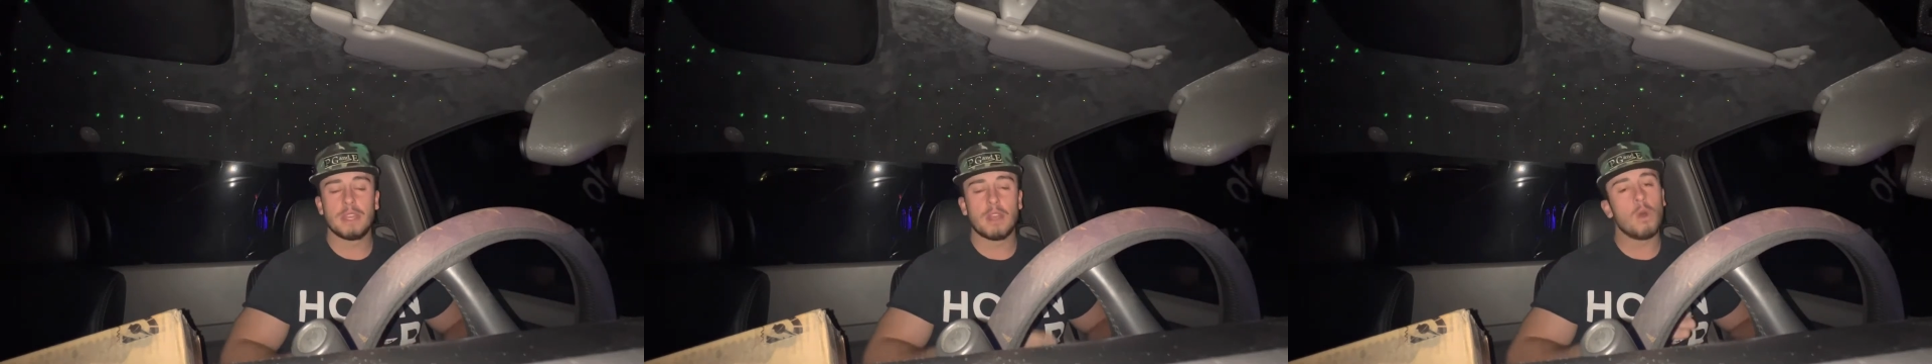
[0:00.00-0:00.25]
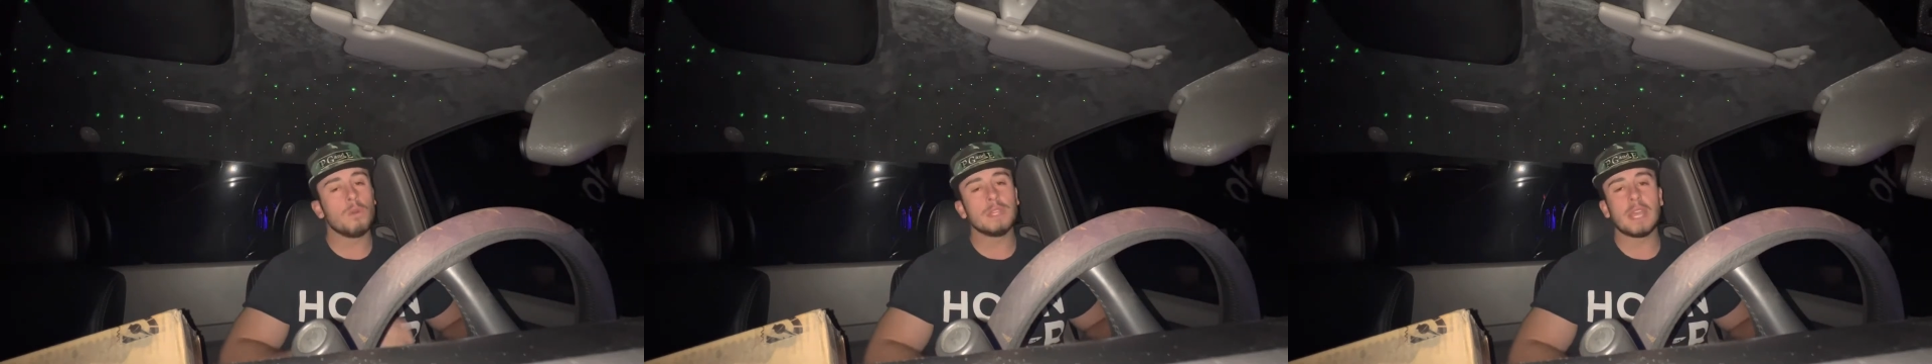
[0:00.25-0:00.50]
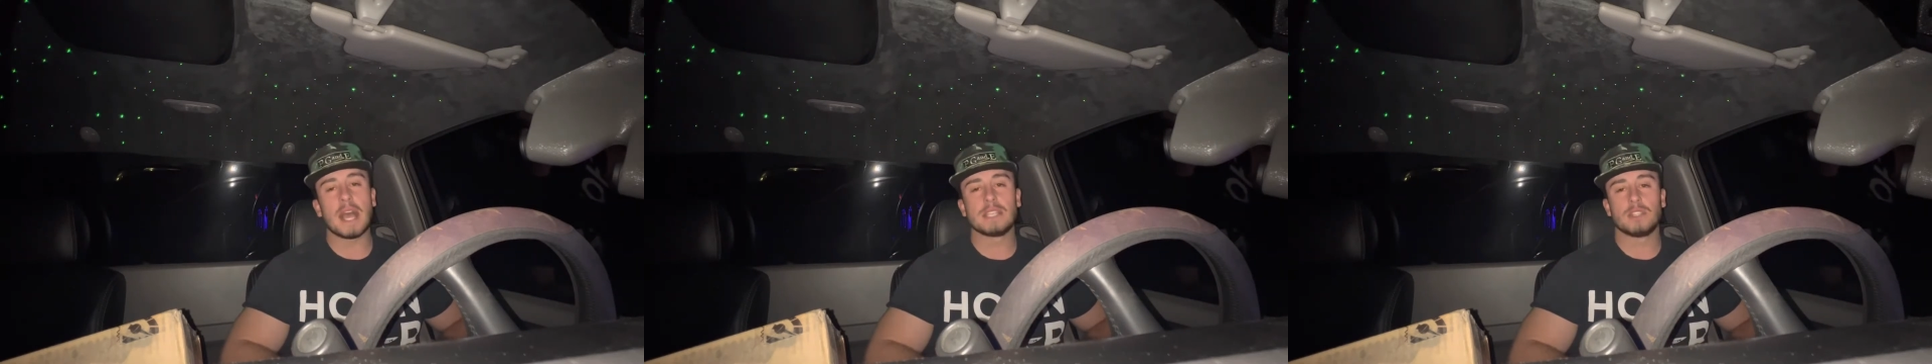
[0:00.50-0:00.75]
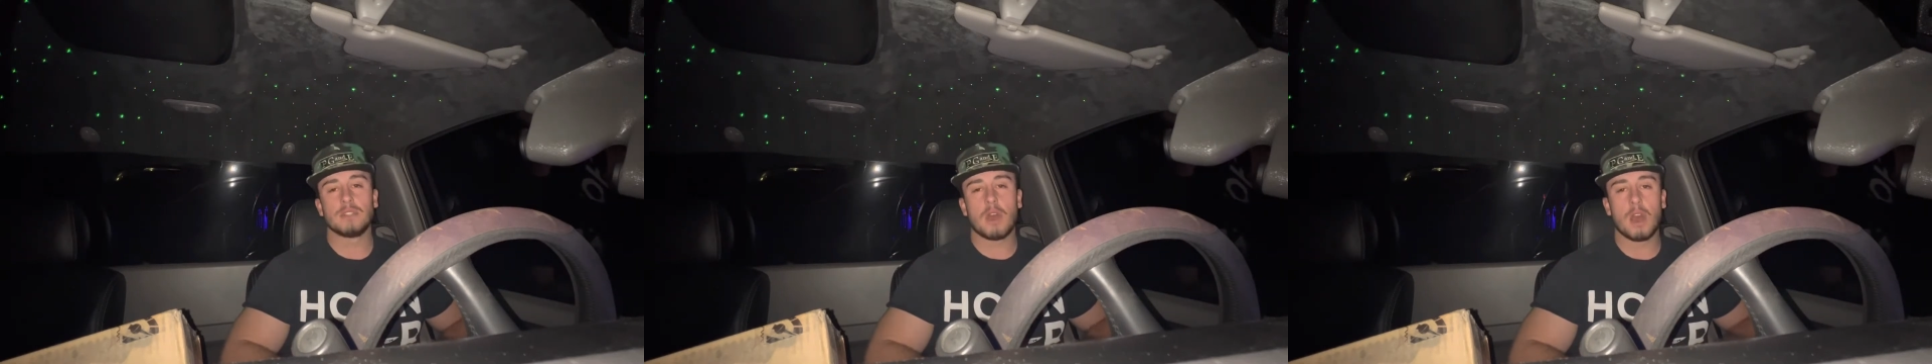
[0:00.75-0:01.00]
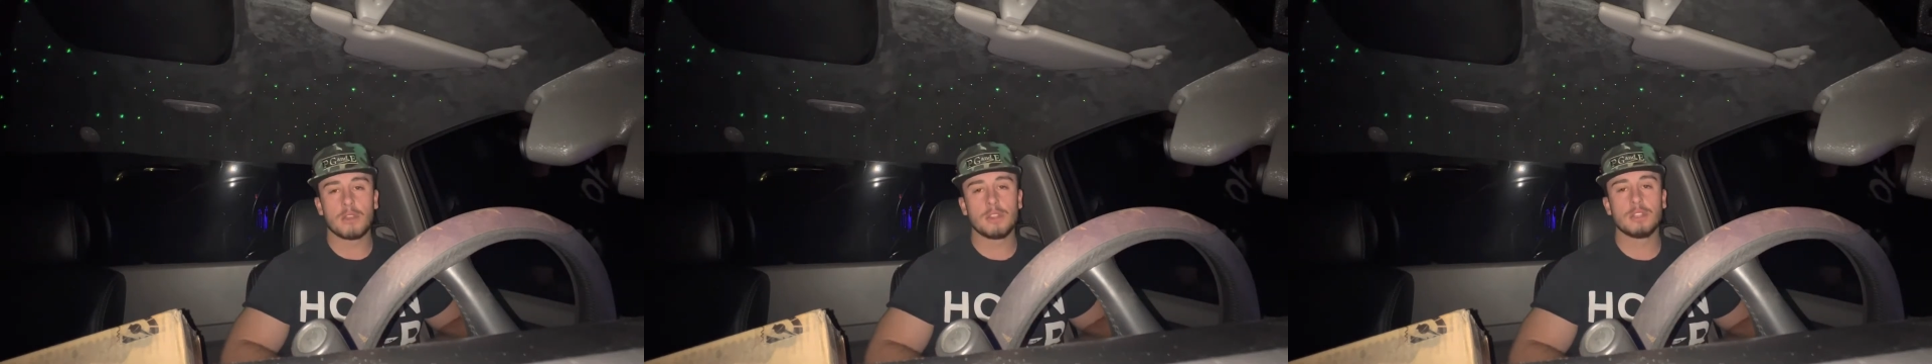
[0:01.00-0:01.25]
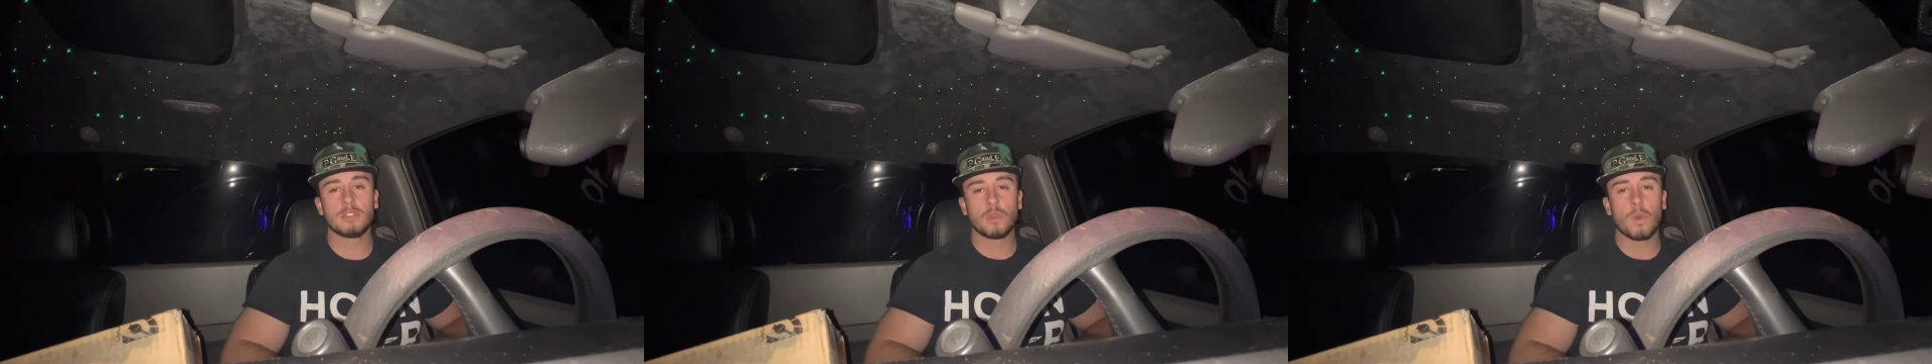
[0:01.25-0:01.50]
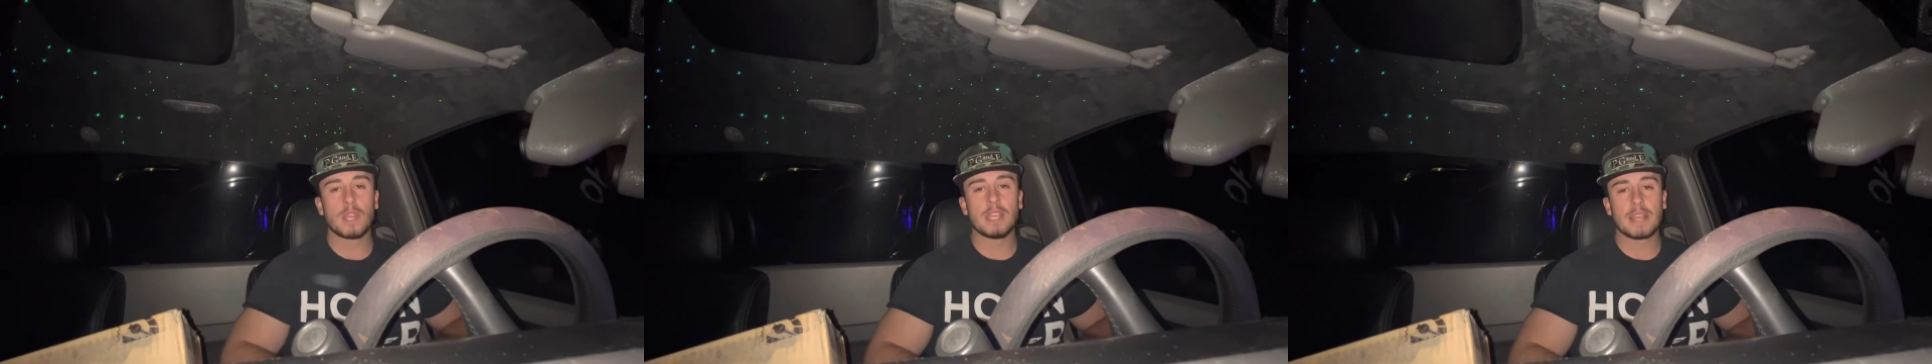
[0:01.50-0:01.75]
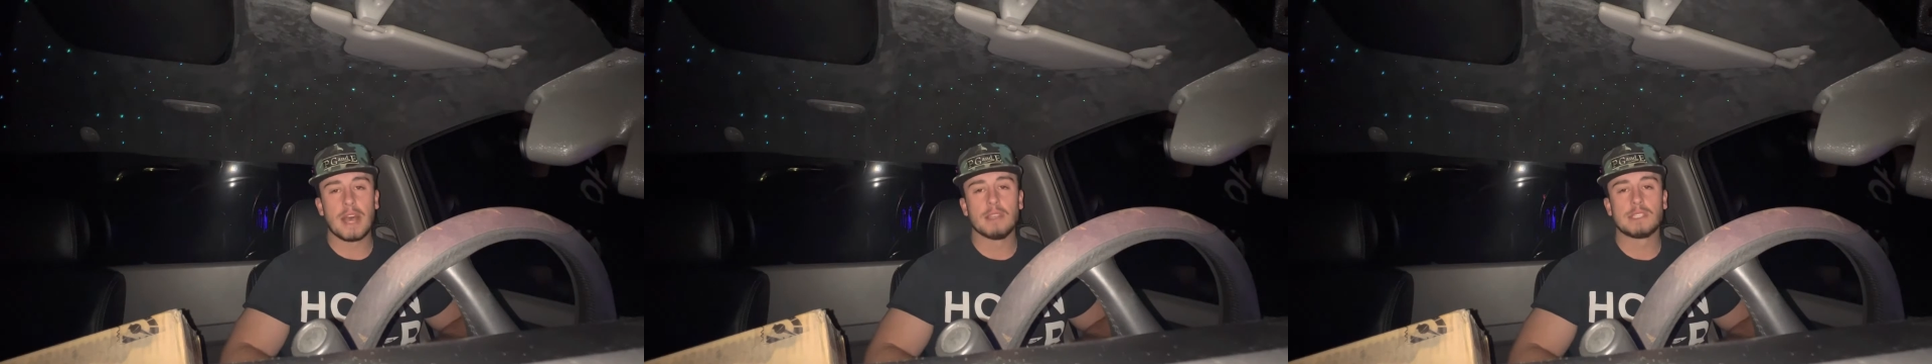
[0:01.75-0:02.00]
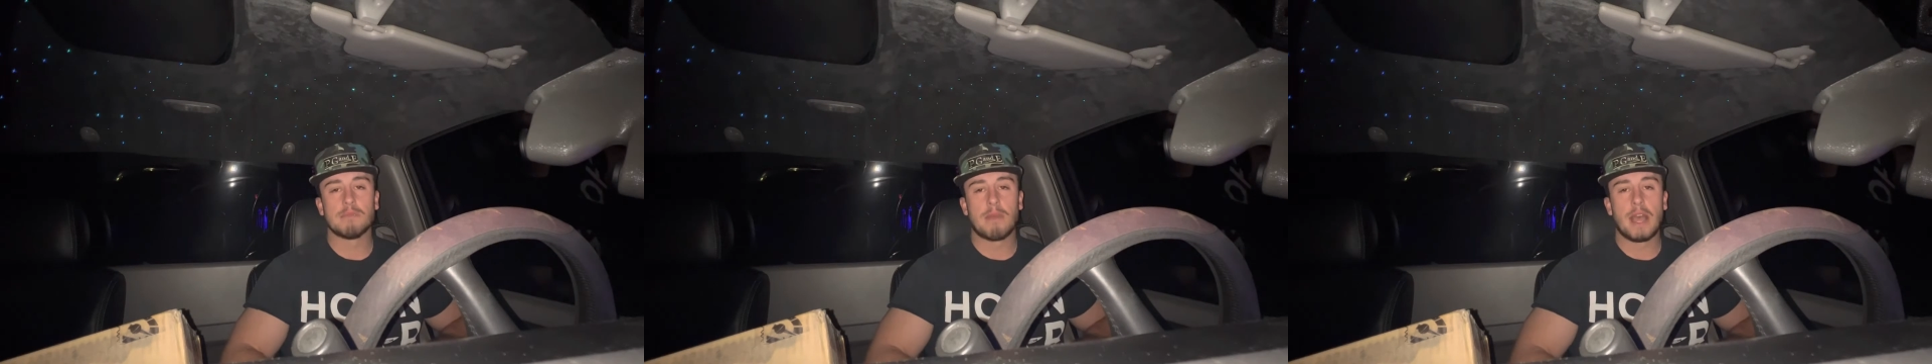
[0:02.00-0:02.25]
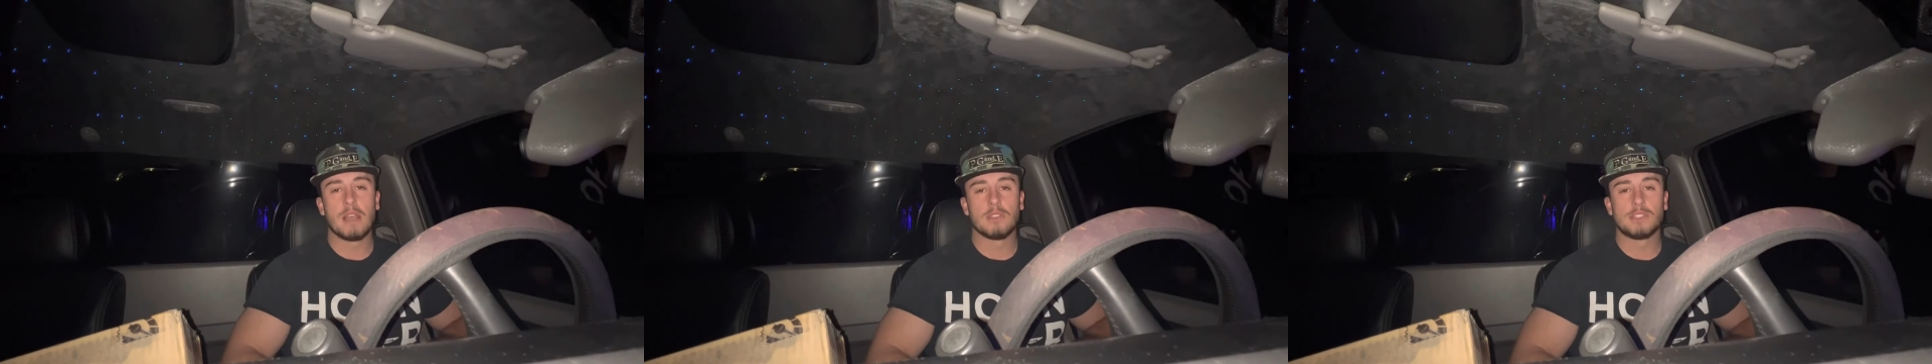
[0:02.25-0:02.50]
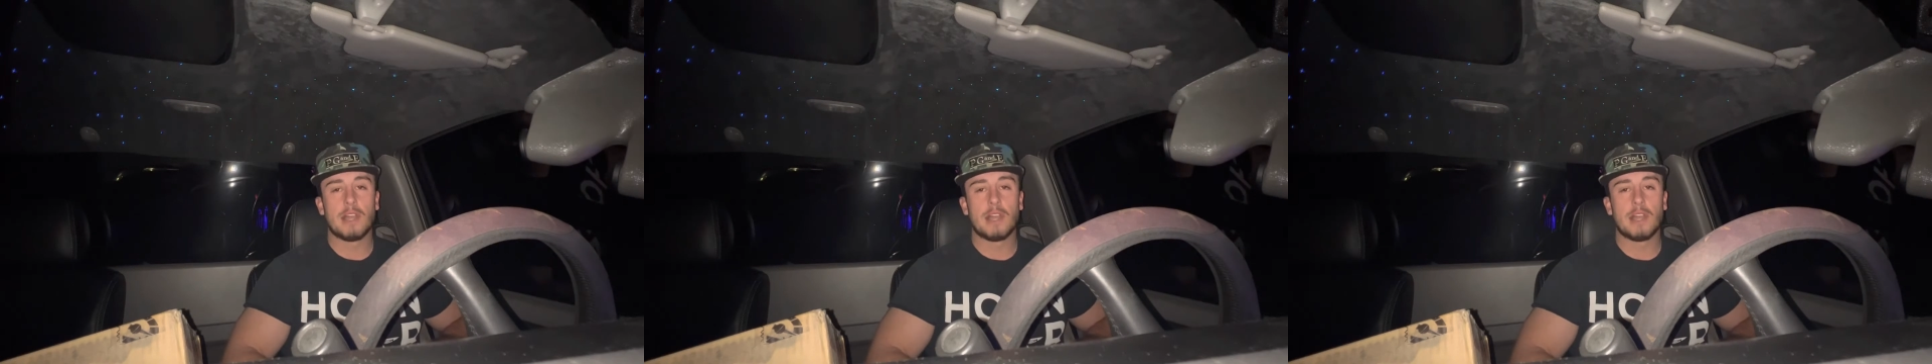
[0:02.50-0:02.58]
It only has 120,000 miles